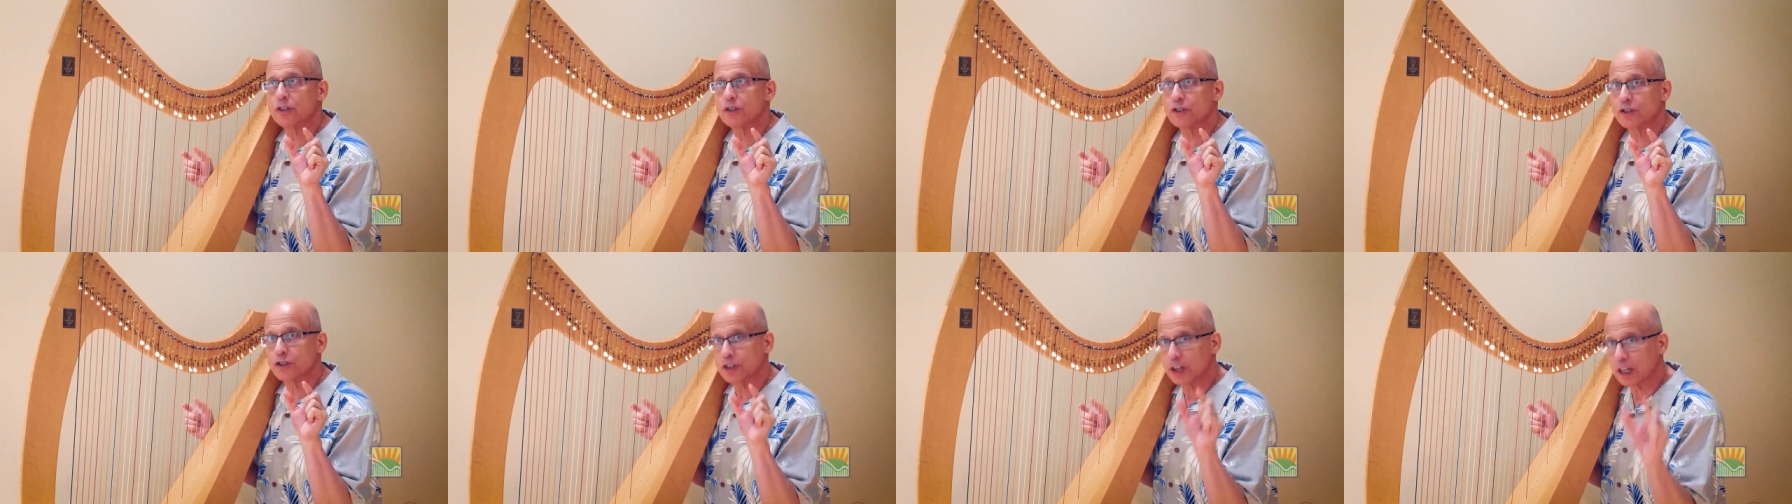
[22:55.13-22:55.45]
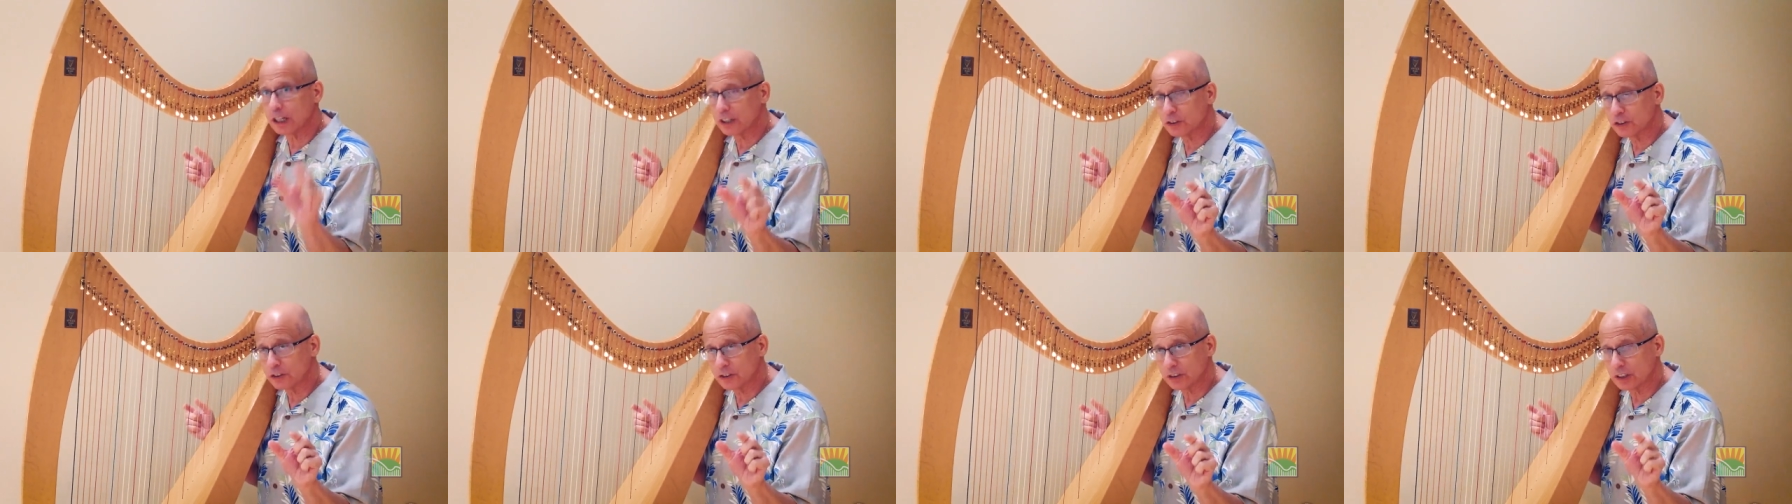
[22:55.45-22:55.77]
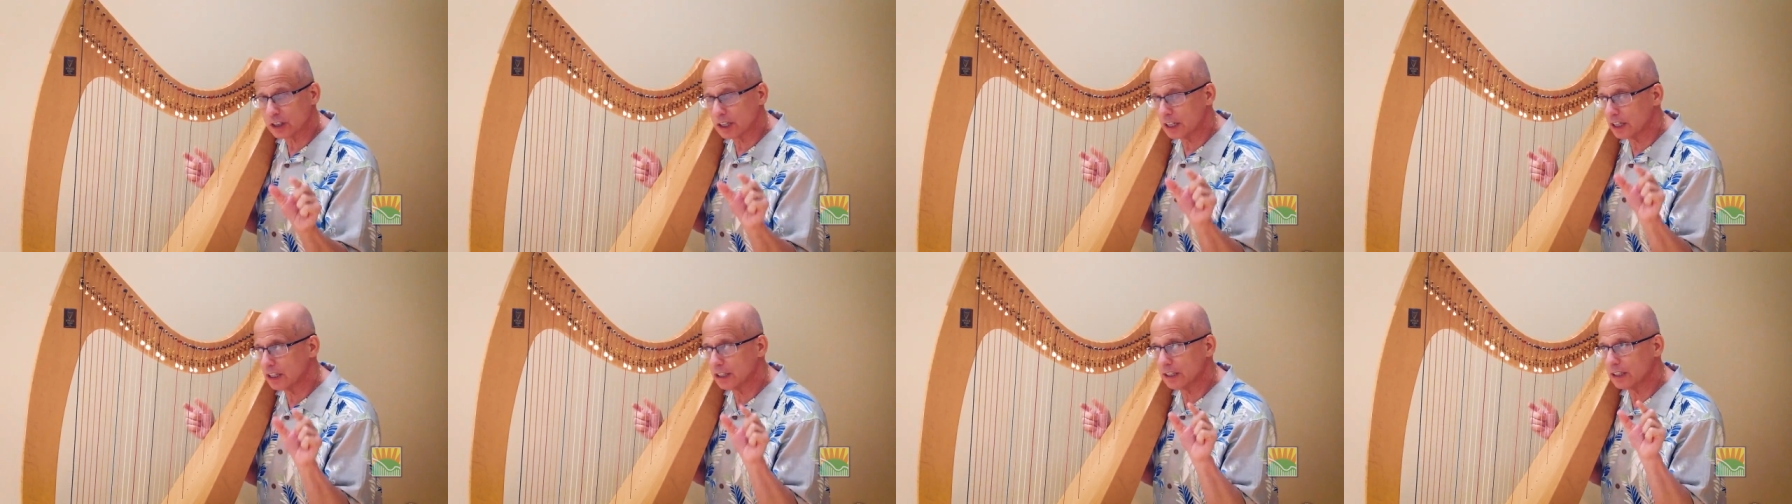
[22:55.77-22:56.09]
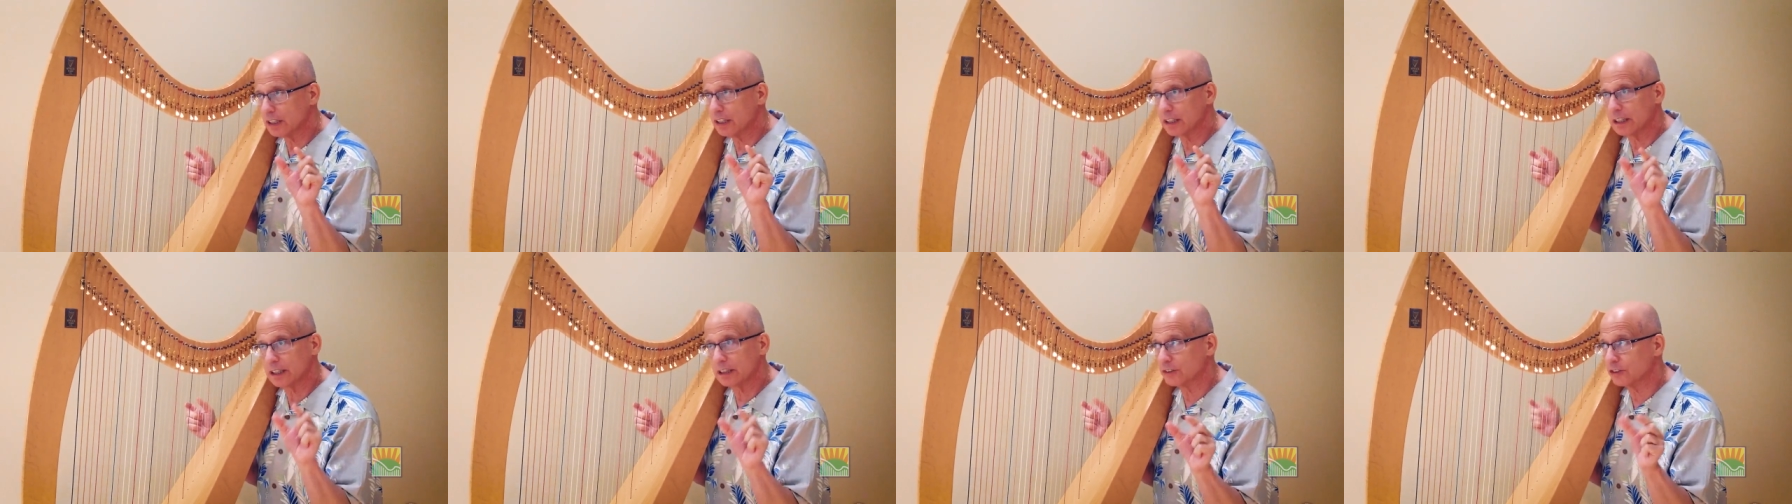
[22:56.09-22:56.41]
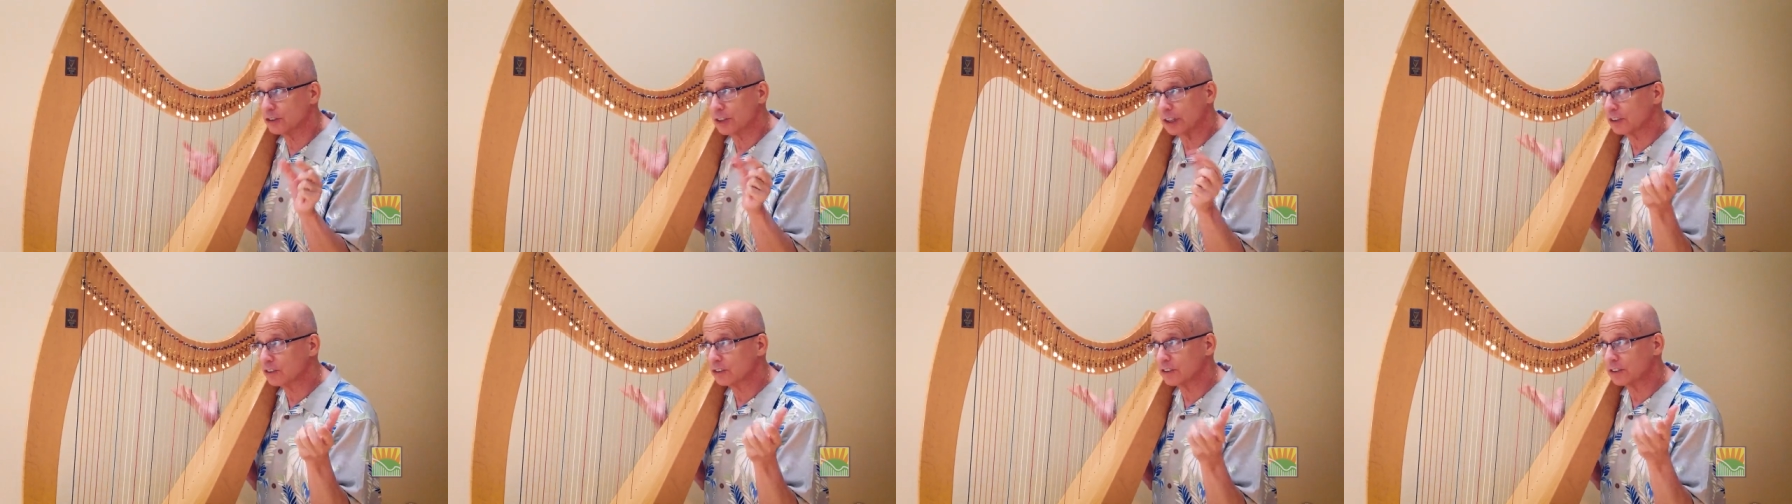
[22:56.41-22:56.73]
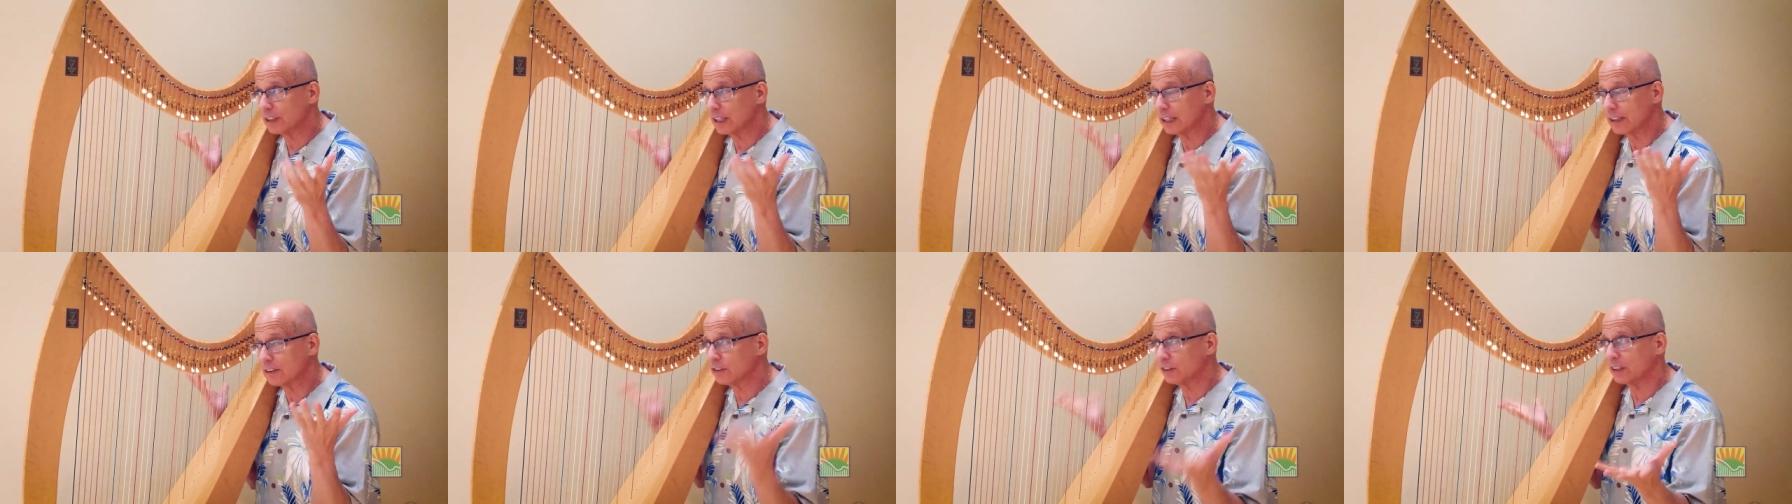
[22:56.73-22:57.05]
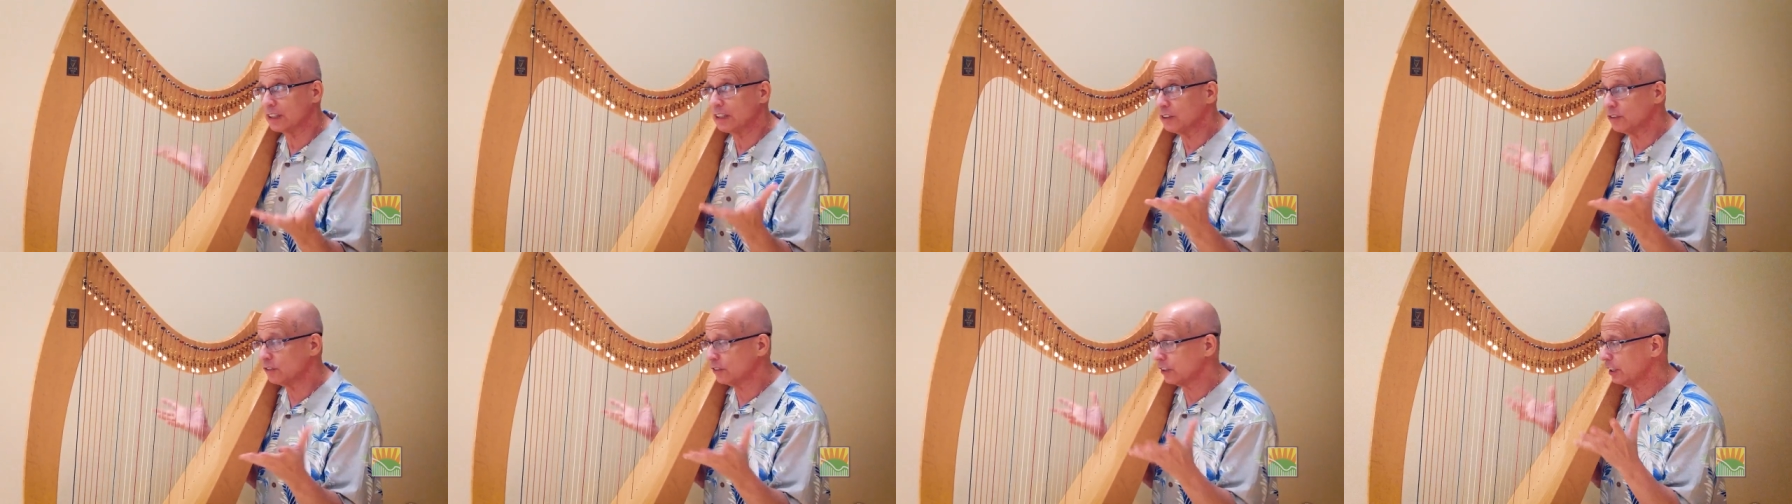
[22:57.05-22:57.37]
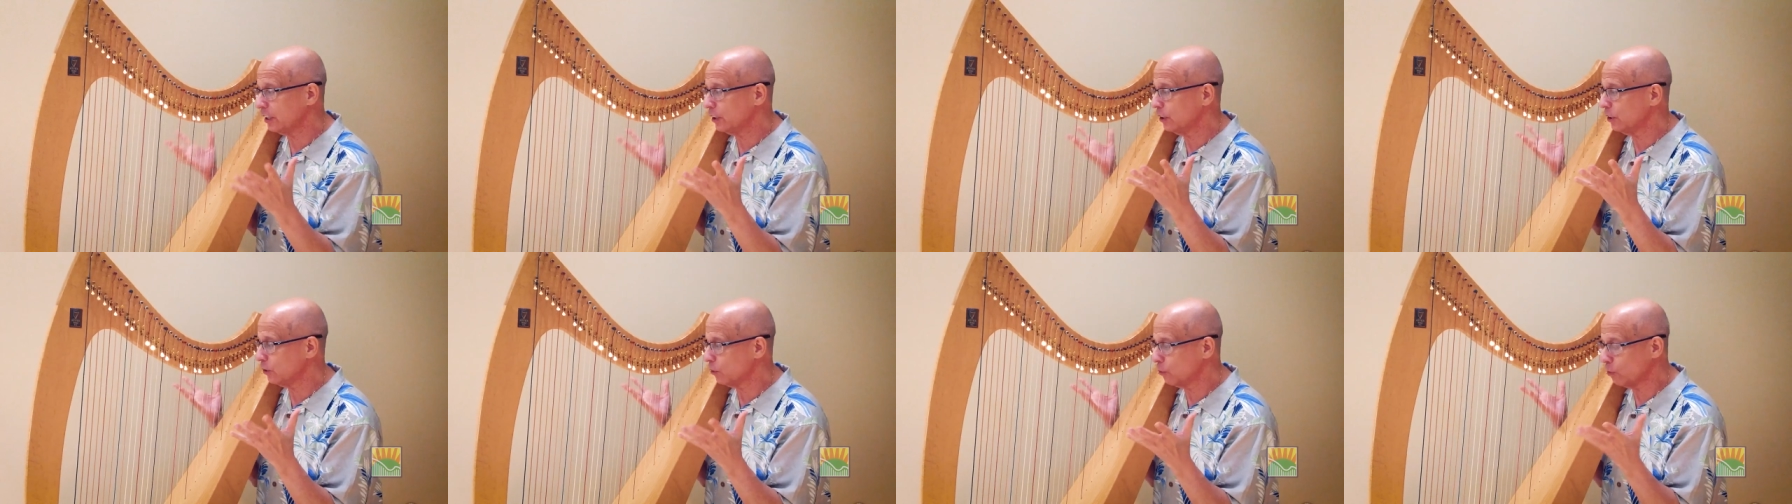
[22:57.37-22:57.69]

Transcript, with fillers: just just as easy.